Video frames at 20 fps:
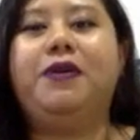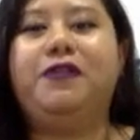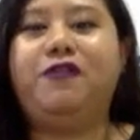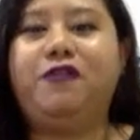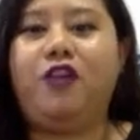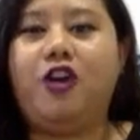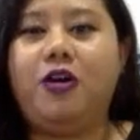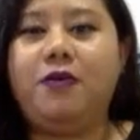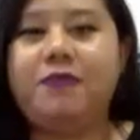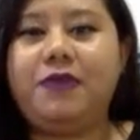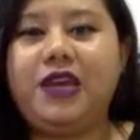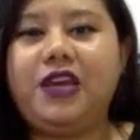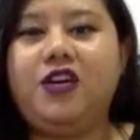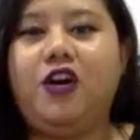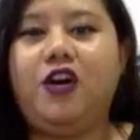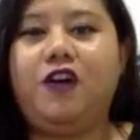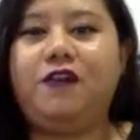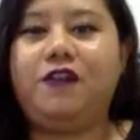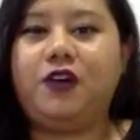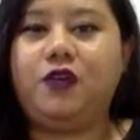
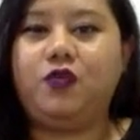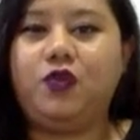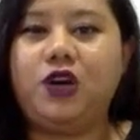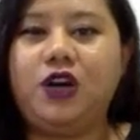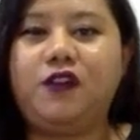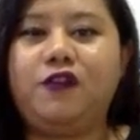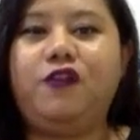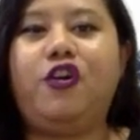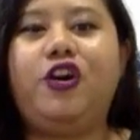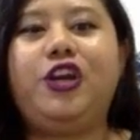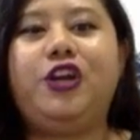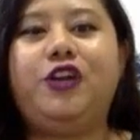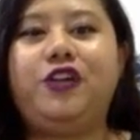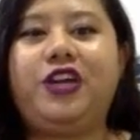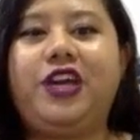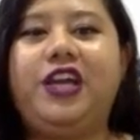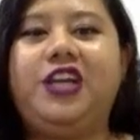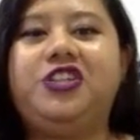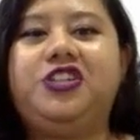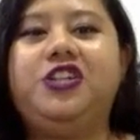performing of a work for
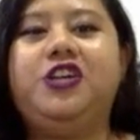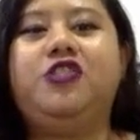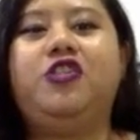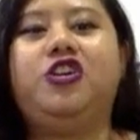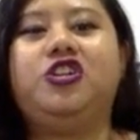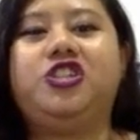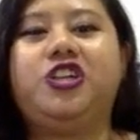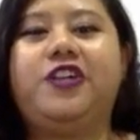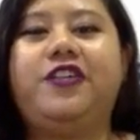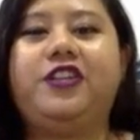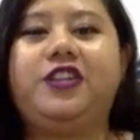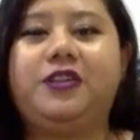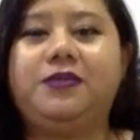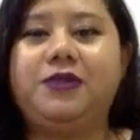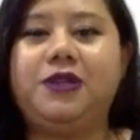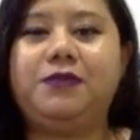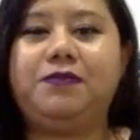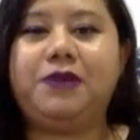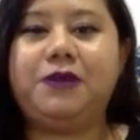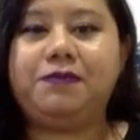educational or
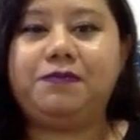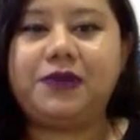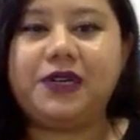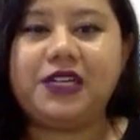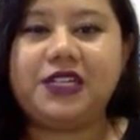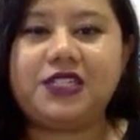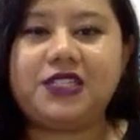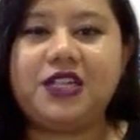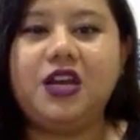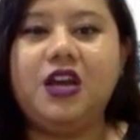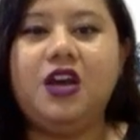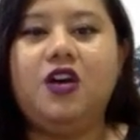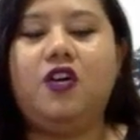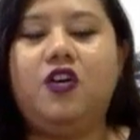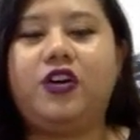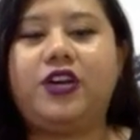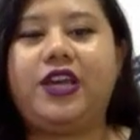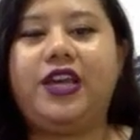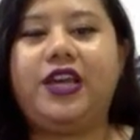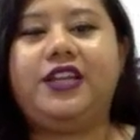charitable purpose.
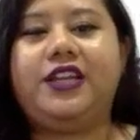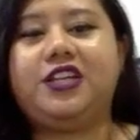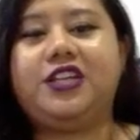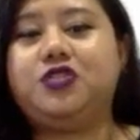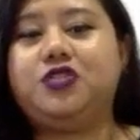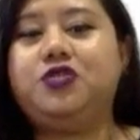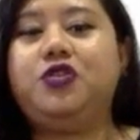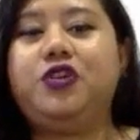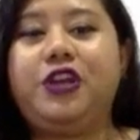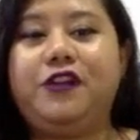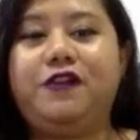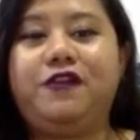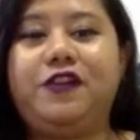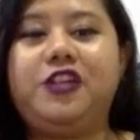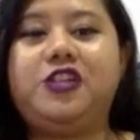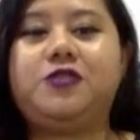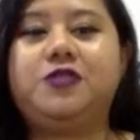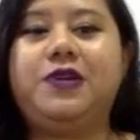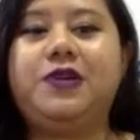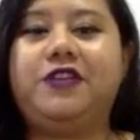Okay, there's no
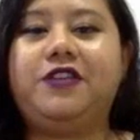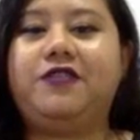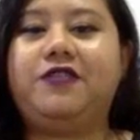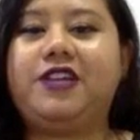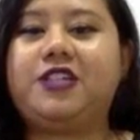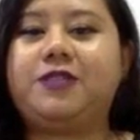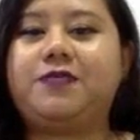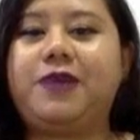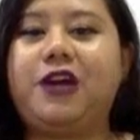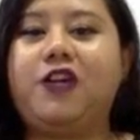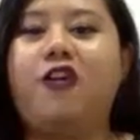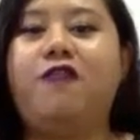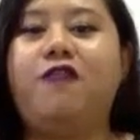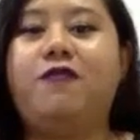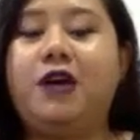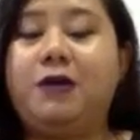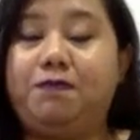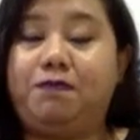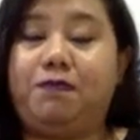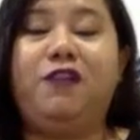infringement in respect
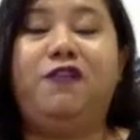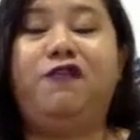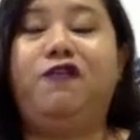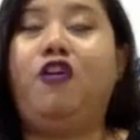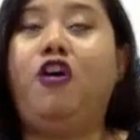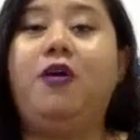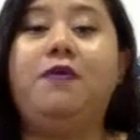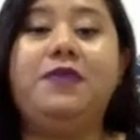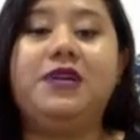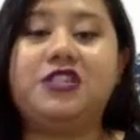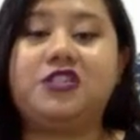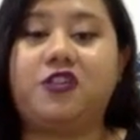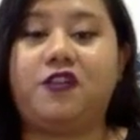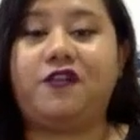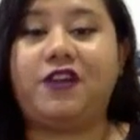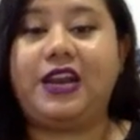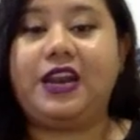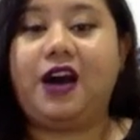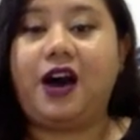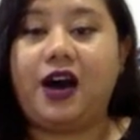of a performance
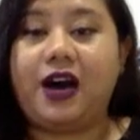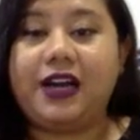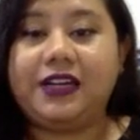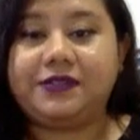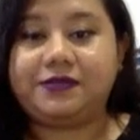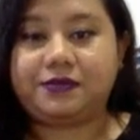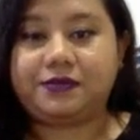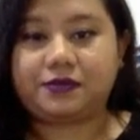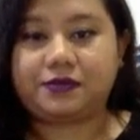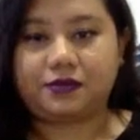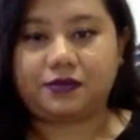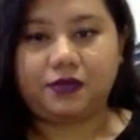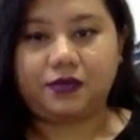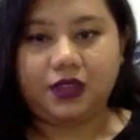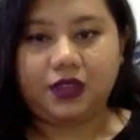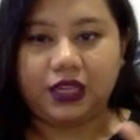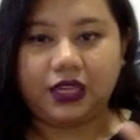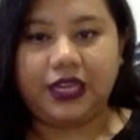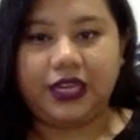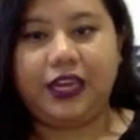of an art
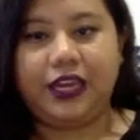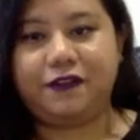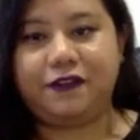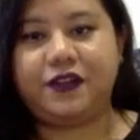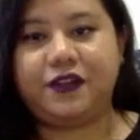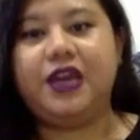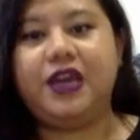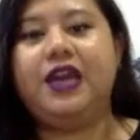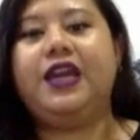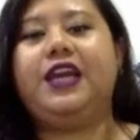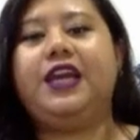if